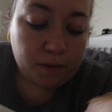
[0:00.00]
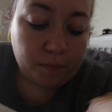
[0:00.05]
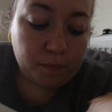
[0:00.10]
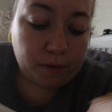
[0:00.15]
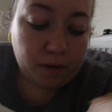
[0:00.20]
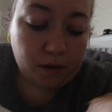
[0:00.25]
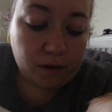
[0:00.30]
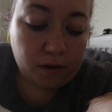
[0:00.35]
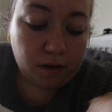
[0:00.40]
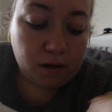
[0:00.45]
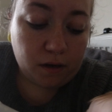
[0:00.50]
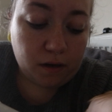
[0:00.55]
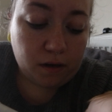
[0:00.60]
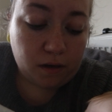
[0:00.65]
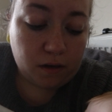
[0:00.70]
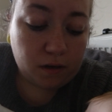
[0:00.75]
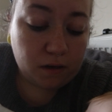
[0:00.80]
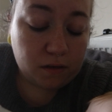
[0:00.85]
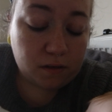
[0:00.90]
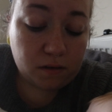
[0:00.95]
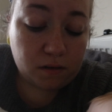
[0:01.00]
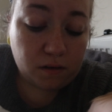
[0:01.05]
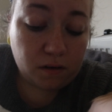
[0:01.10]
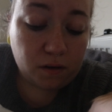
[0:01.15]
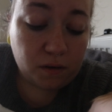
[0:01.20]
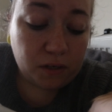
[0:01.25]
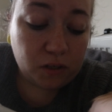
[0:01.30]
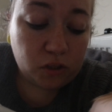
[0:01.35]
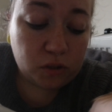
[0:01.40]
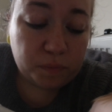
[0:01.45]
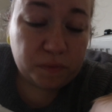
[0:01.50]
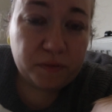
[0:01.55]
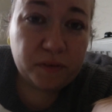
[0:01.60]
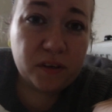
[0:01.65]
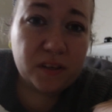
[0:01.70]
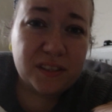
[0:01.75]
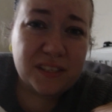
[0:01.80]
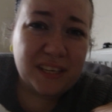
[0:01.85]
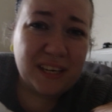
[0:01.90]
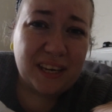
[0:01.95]
But I don't know, he just
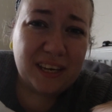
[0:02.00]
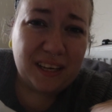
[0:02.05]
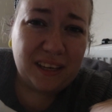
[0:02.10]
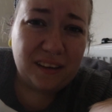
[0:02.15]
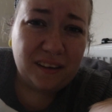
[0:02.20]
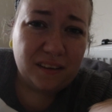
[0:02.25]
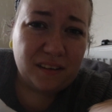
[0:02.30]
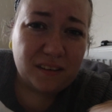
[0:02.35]
prefers to eat.